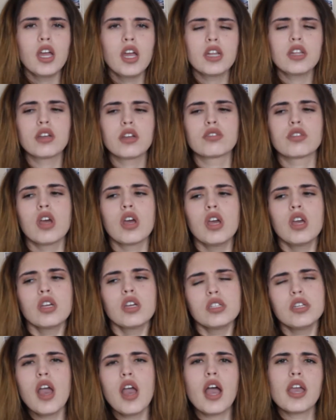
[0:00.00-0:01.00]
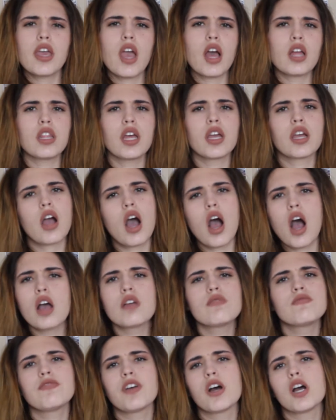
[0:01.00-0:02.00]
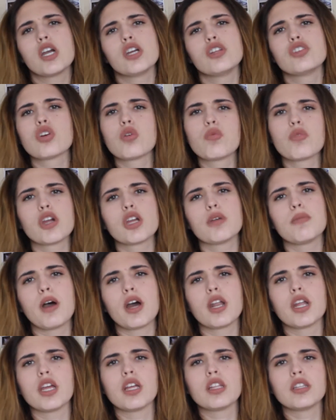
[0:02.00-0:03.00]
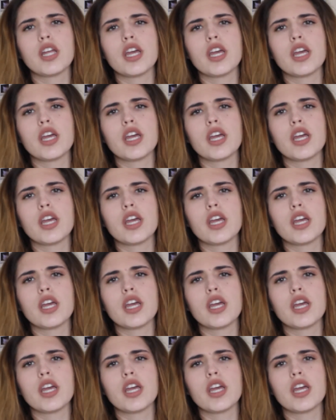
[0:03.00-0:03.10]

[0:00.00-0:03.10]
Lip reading: And he goes, yeah, like, I'm fine, don't worry about it.